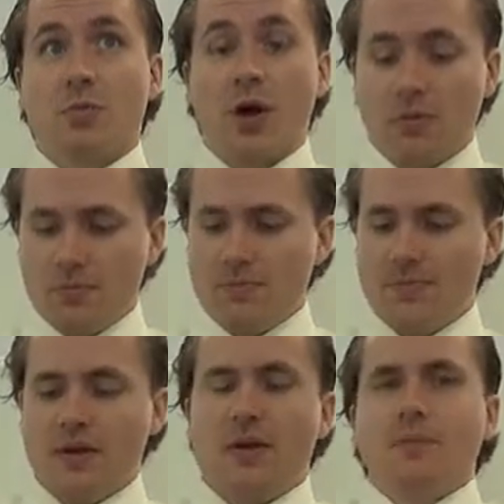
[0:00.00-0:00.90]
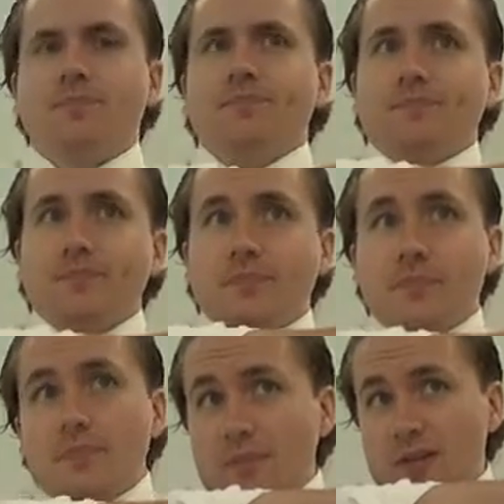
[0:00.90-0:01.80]
problem.
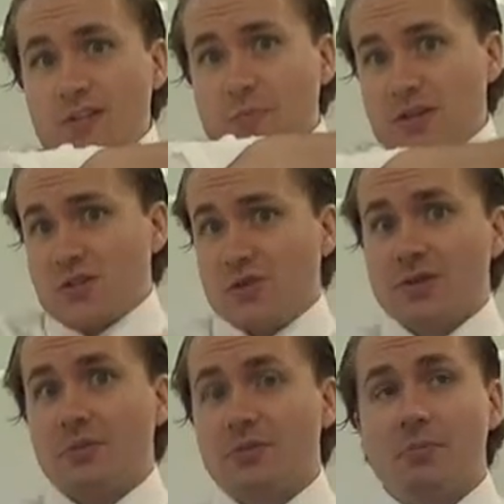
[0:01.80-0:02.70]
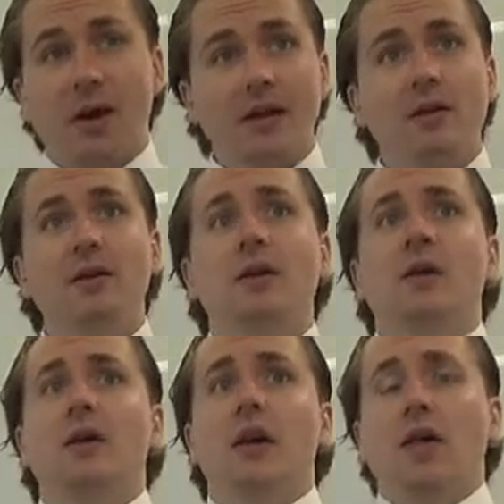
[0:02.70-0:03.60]
Asbestos comes to mind.
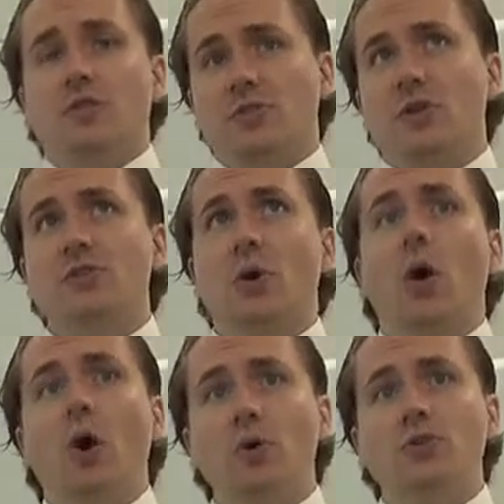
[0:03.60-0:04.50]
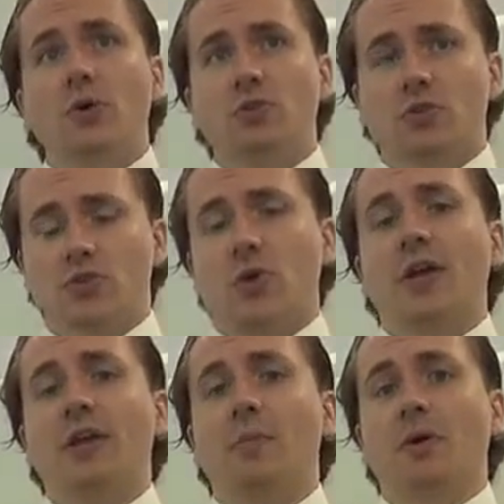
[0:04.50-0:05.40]
And there's also
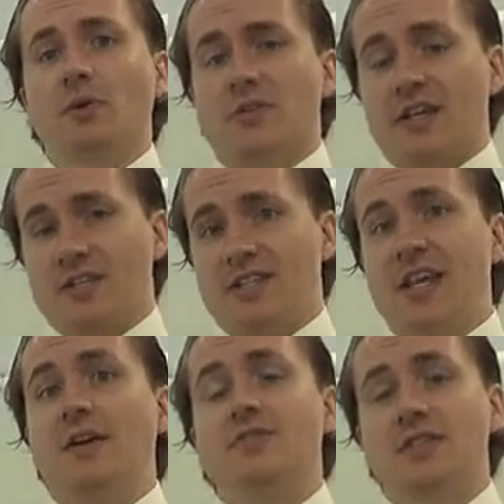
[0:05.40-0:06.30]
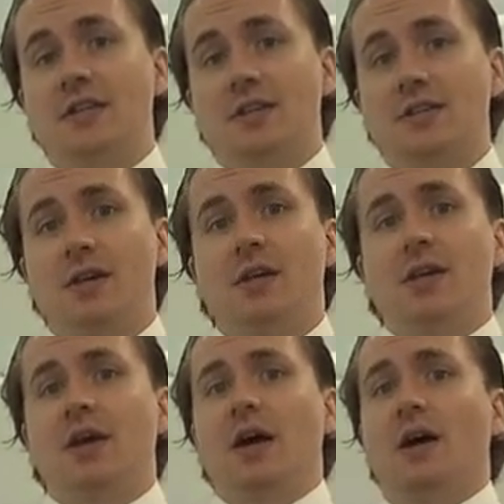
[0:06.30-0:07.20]
ozone-destroying chemicals like C F Cs.
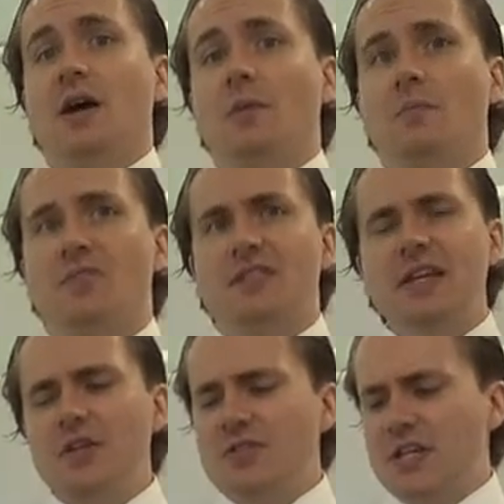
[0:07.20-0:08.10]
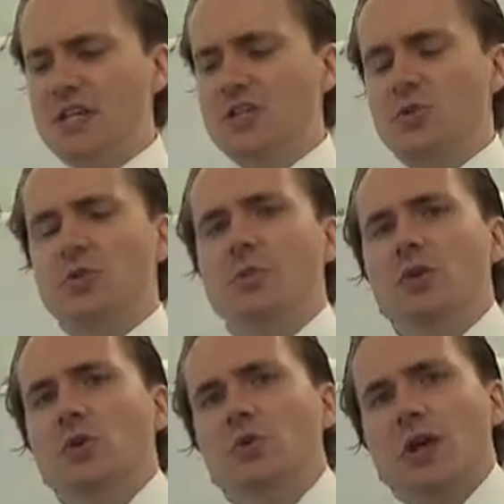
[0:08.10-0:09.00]
Um, C F Cs used to be
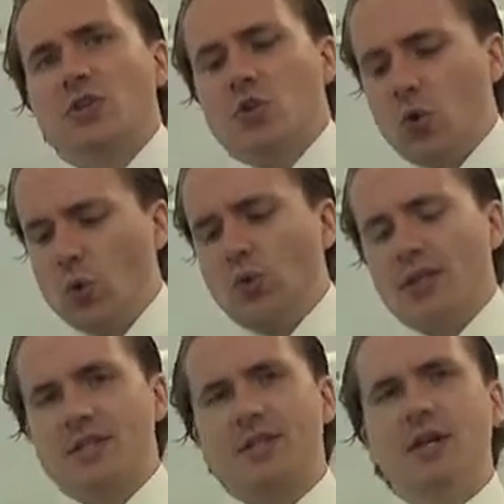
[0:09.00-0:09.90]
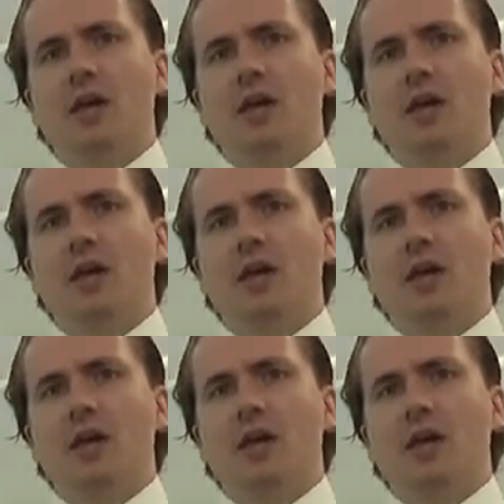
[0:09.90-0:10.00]
used as coolants